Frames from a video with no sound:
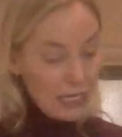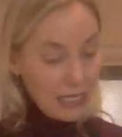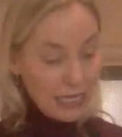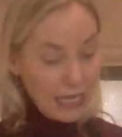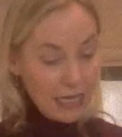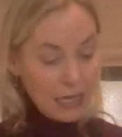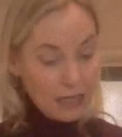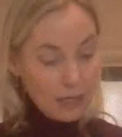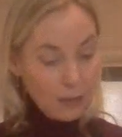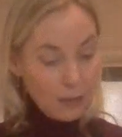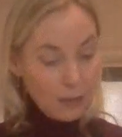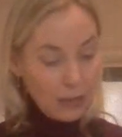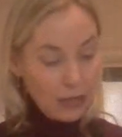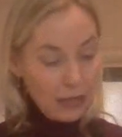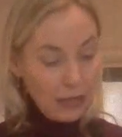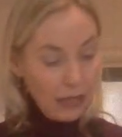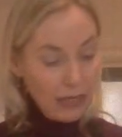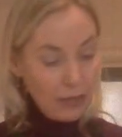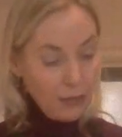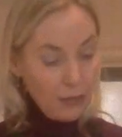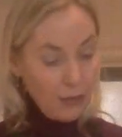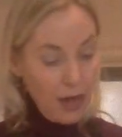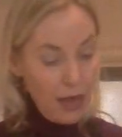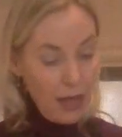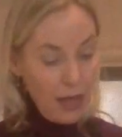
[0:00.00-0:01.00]
take some
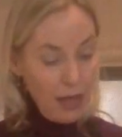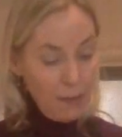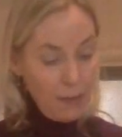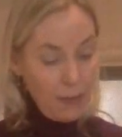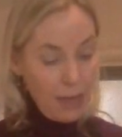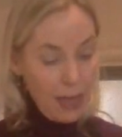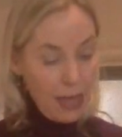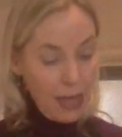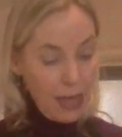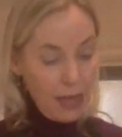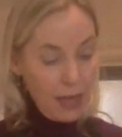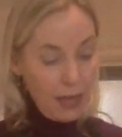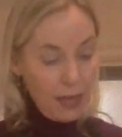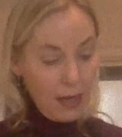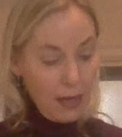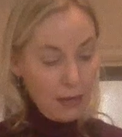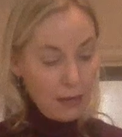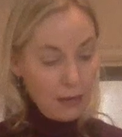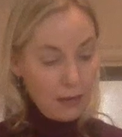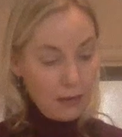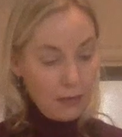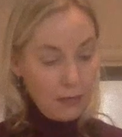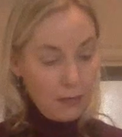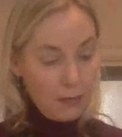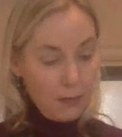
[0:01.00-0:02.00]
cling wrap and
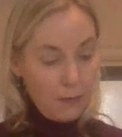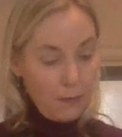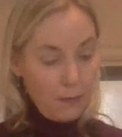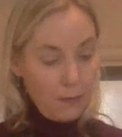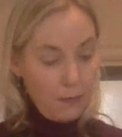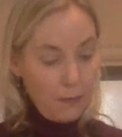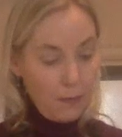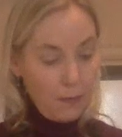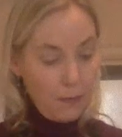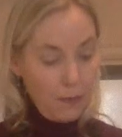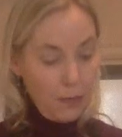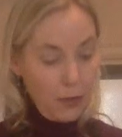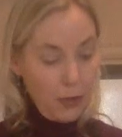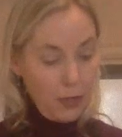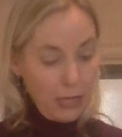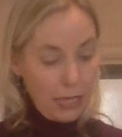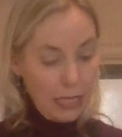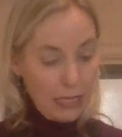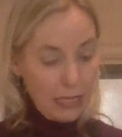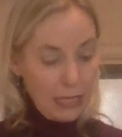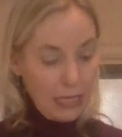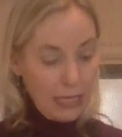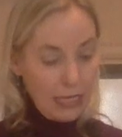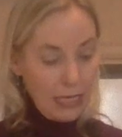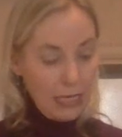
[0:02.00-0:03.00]
put
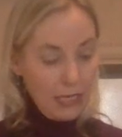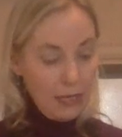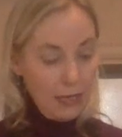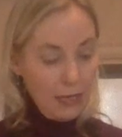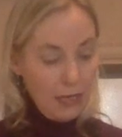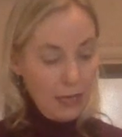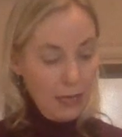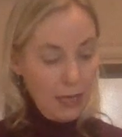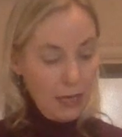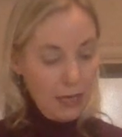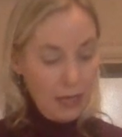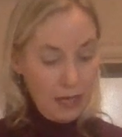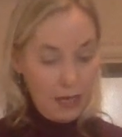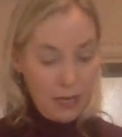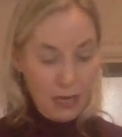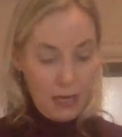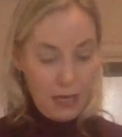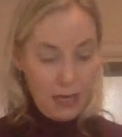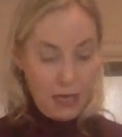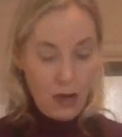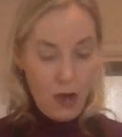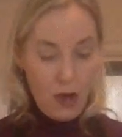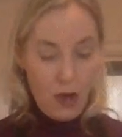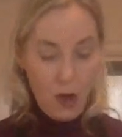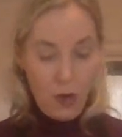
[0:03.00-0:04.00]
it in
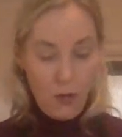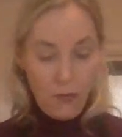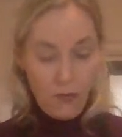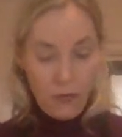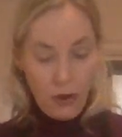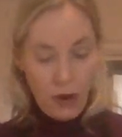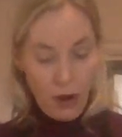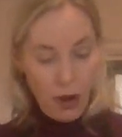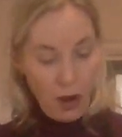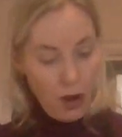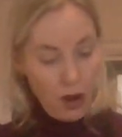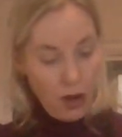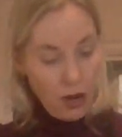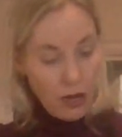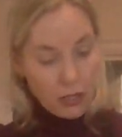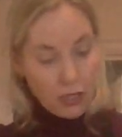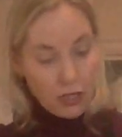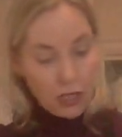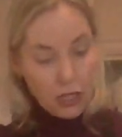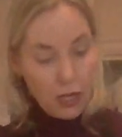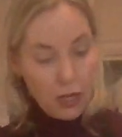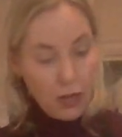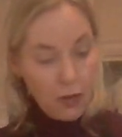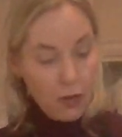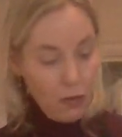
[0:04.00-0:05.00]
over our
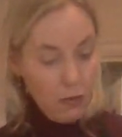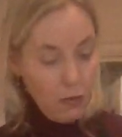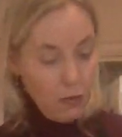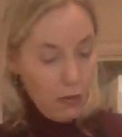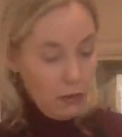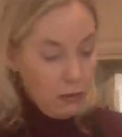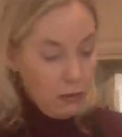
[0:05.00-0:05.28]
dough